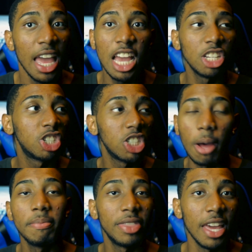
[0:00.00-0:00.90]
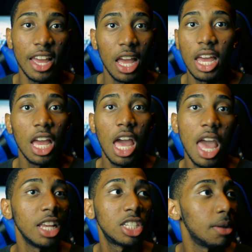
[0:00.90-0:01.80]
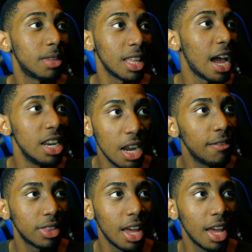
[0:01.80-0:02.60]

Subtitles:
is something that I never